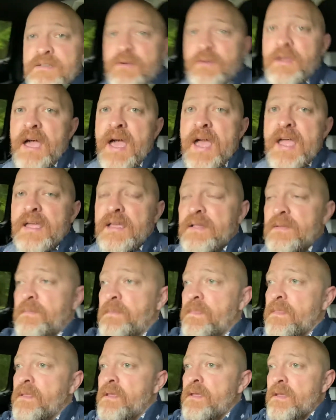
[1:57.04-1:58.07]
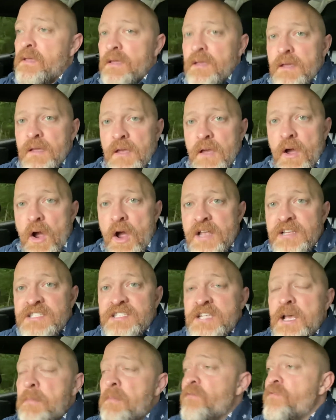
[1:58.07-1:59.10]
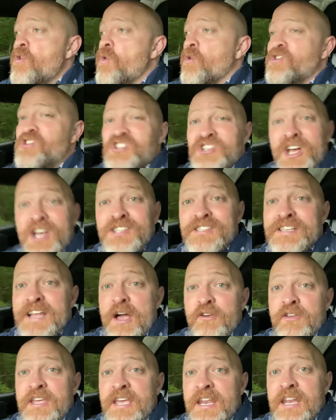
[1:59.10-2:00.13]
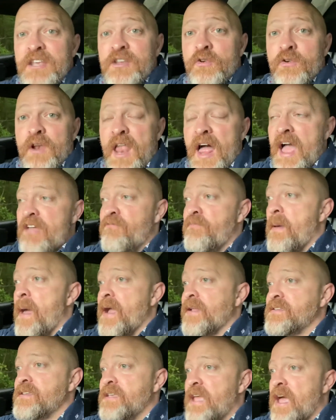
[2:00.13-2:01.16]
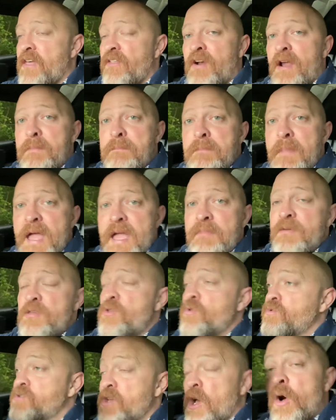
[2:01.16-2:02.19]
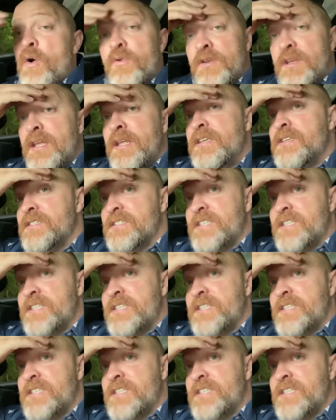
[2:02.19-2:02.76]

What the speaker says: okay? All right, some of you are just now getting your life back together, and maybe you don't need to